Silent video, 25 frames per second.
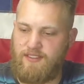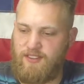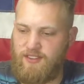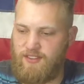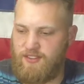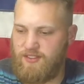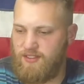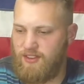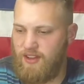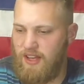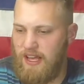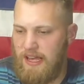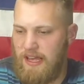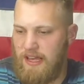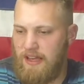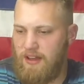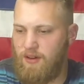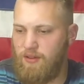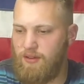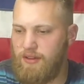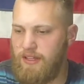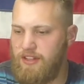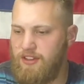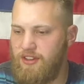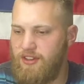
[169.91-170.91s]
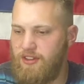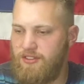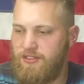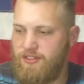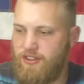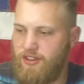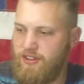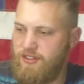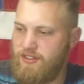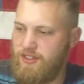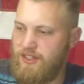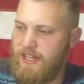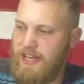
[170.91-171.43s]
There's only 2
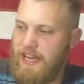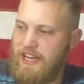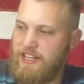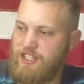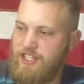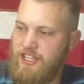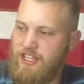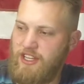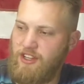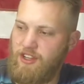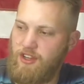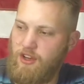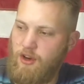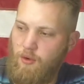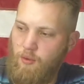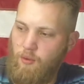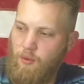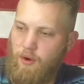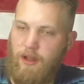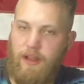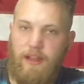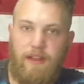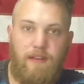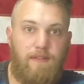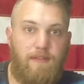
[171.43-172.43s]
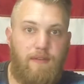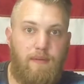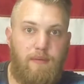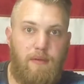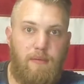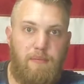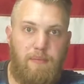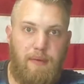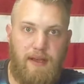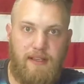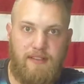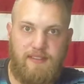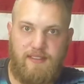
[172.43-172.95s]
screws attaching. You can go one in from the
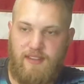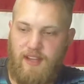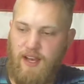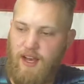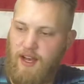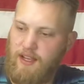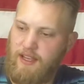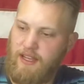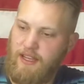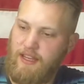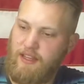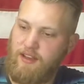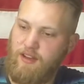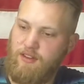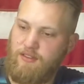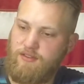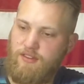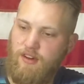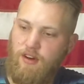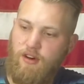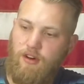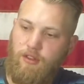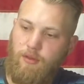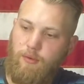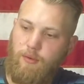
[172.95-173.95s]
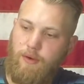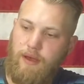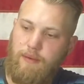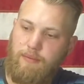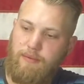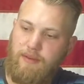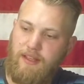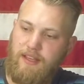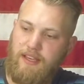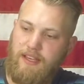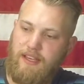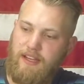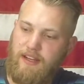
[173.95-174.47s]
butt stock, and it goes all the way up
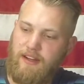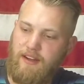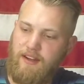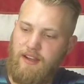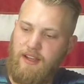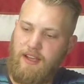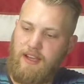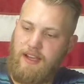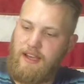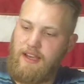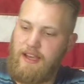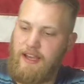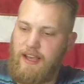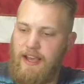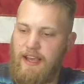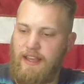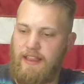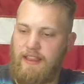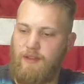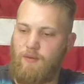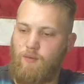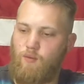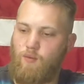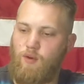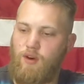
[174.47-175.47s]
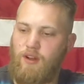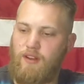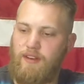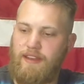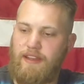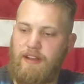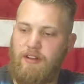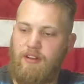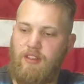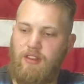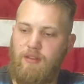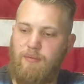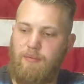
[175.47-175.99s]
to here, and then one
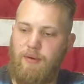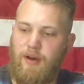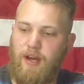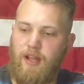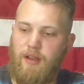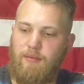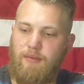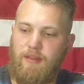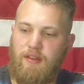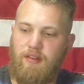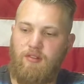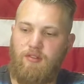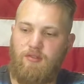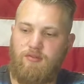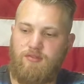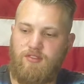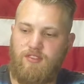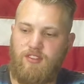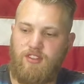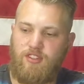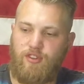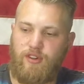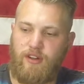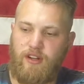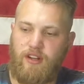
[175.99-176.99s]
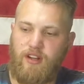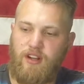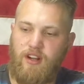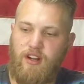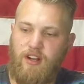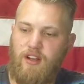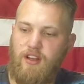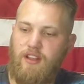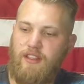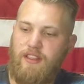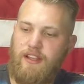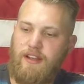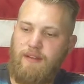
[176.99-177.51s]
down on the bottom that holds the trigger guard
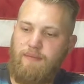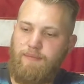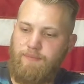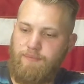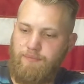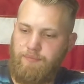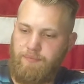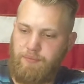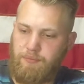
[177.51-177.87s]
on there.